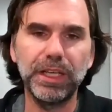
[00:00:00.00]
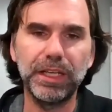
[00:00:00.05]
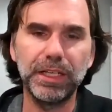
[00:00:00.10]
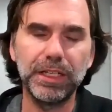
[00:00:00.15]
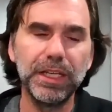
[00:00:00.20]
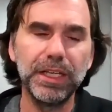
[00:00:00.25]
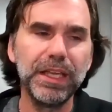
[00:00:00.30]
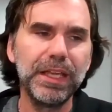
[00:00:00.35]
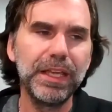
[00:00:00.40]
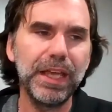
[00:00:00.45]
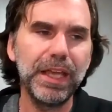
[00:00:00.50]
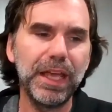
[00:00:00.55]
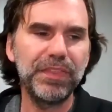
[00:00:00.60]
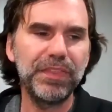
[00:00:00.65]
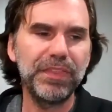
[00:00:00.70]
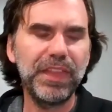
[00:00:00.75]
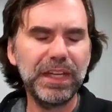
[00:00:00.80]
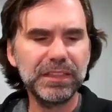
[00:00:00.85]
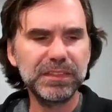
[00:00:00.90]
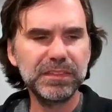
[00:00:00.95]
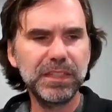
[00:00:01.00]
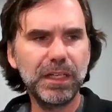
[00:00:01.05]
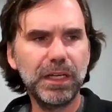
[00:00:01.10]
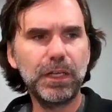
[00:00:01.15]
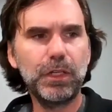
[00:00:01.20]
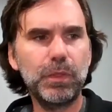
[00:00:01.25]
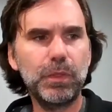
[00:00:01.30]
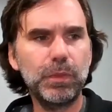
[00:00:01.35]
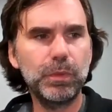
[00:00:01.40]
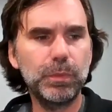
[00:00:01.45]
And that's
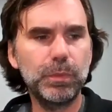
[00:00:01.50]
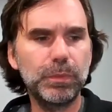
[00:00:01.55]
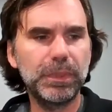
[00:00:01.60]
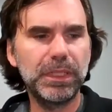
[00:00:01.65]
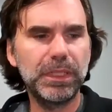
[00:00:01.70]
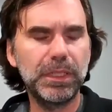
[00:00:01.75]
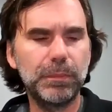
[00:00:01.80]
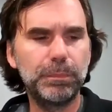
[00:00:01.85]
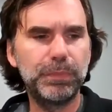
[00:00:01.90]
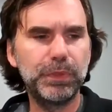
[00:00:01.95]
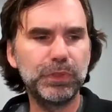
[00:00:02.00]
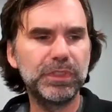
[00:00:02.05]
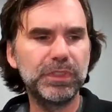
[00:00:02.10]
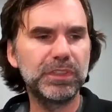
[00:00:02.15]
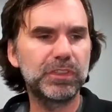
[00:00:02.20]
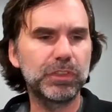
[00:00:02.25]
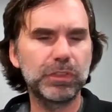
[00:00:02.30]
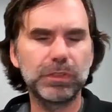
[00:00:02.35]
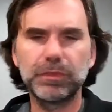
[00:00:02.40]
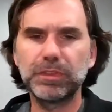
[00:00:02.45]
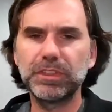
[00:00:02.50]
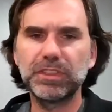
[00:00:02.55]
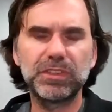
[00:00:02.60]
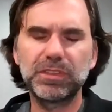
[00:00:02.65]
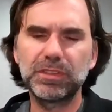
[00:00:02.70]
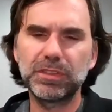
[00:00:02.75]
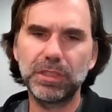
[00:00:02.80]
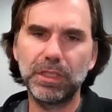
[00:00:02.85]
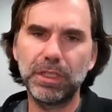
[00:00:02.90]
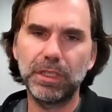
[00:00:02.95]
how building
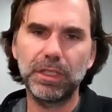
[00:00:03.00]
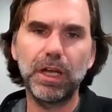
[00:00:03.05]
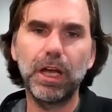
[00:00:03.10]
service